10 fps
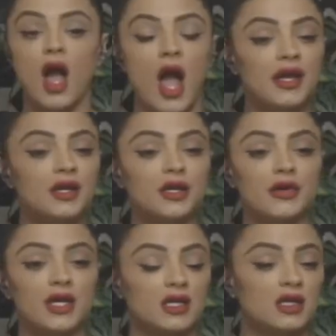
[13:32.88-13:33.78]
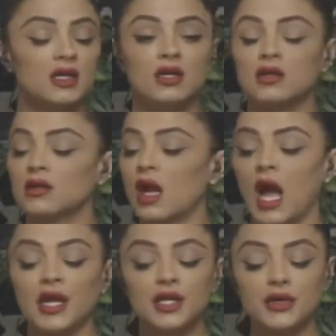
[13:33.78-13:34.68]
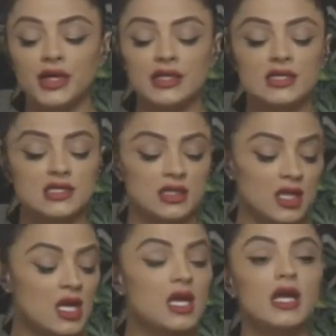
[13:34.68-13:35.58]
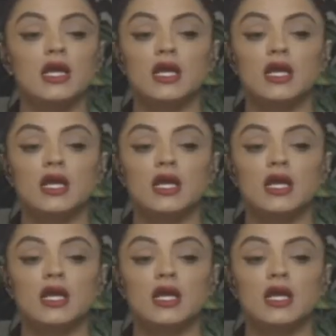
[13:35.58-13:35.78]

going to take it. But a bitch needs some more.